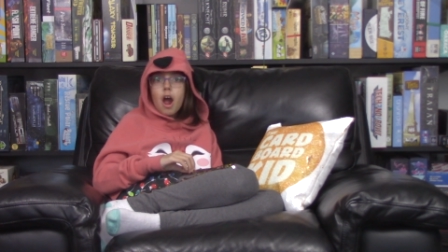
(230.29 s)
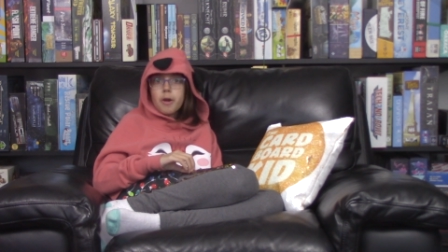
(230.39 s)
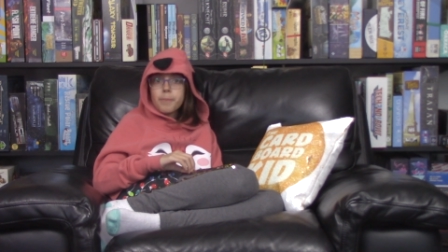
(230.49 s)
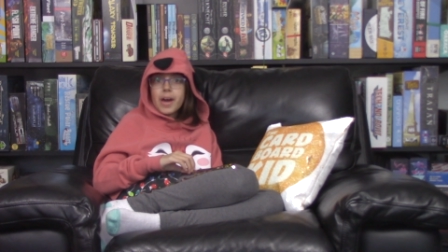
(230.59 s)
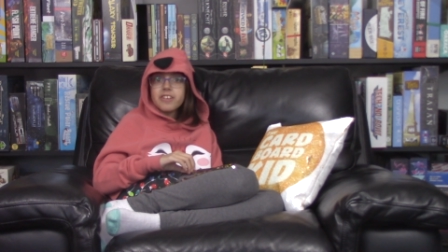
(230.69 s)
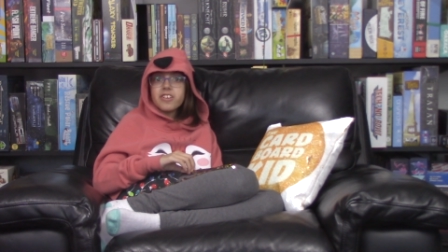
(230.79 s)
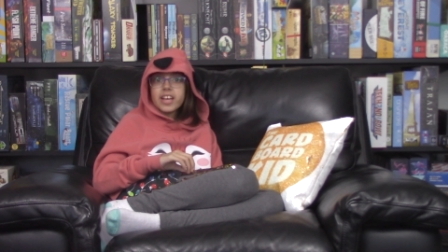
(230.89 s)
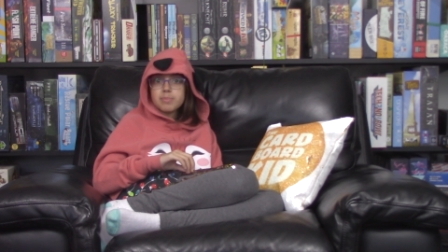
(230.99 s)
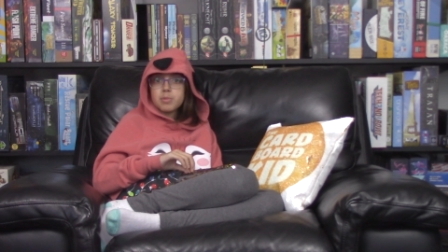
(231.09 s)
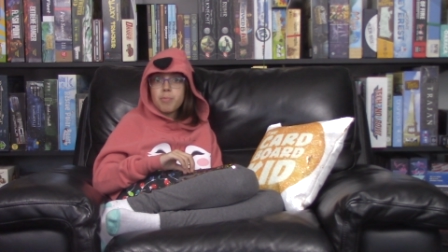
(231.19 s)
Our battle
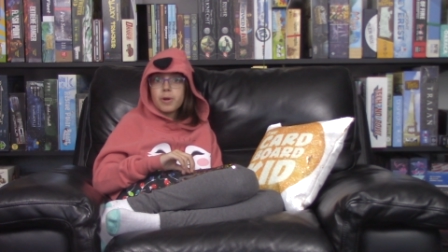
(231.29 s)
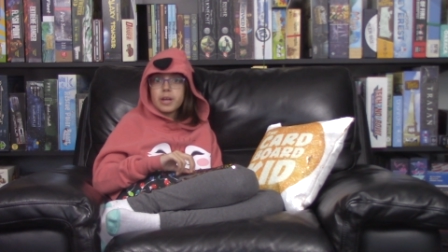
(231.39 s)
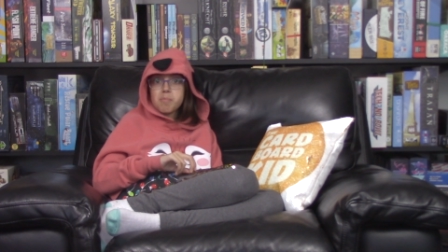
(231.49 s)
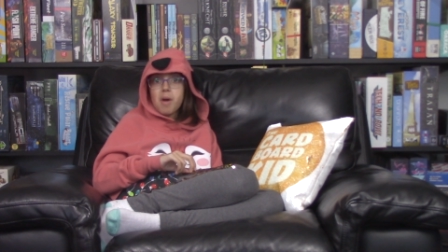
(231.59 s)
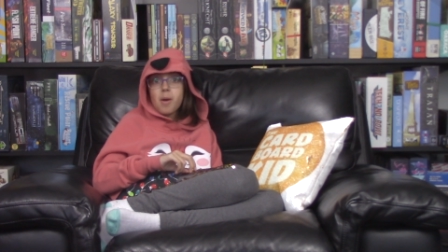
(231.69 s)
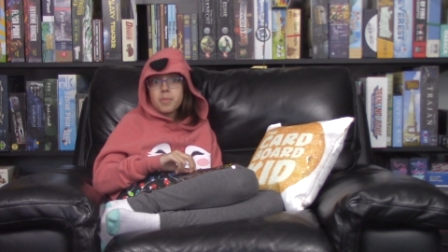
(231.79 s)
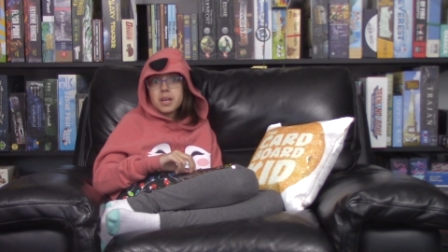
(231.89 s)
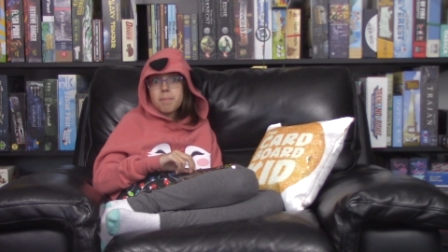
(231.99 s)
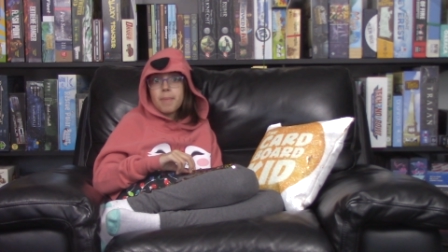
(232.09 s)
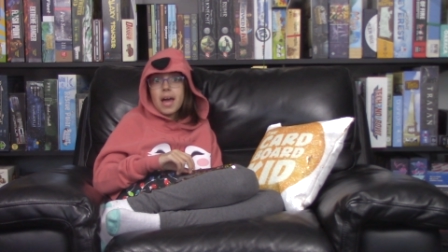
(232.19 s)
kept putting Mom
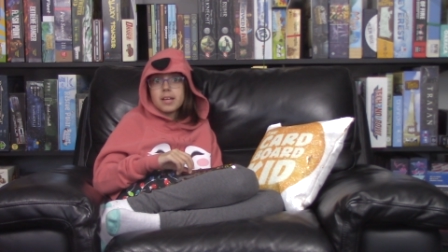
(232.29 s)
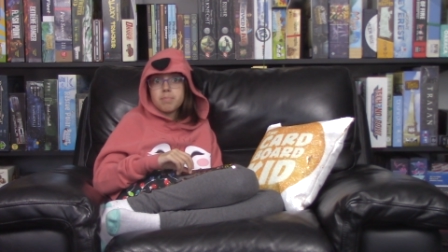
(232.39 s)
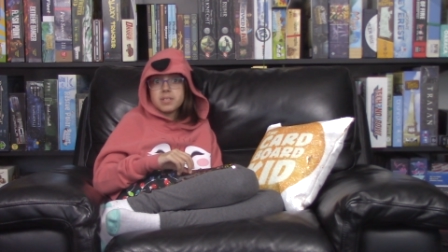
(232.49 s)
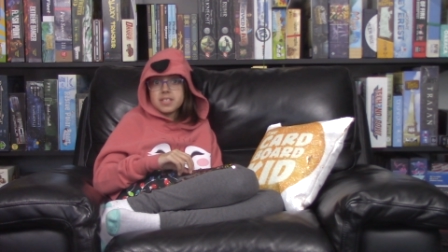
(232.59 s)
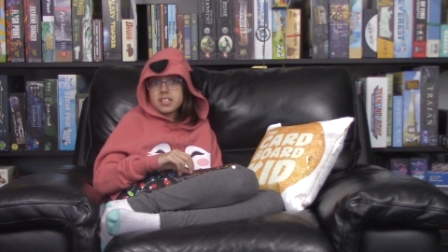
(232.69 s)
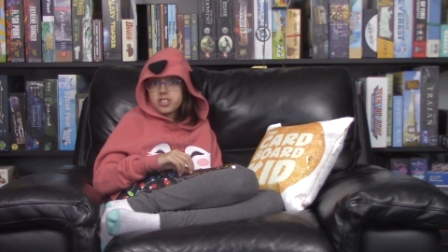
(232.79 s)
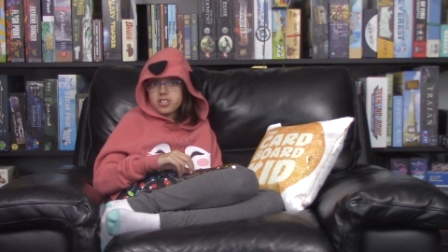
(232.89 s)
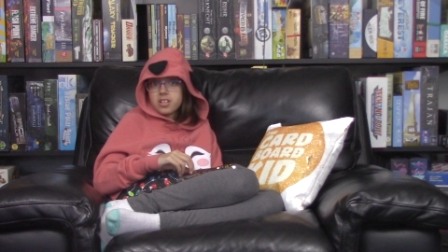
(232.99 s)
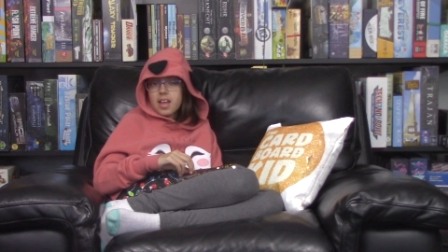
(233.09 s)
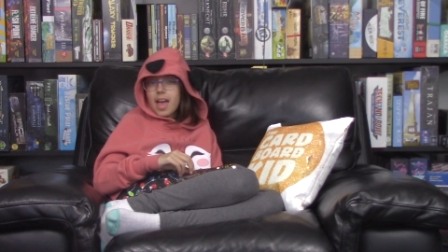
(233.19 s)
in a bad
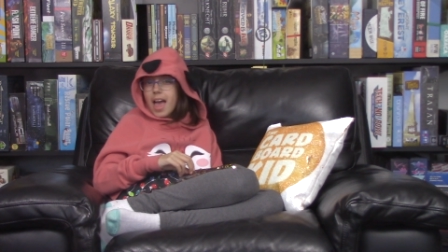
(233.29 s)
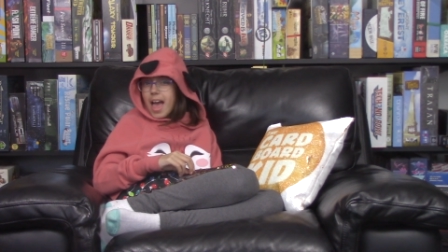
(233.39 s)
position.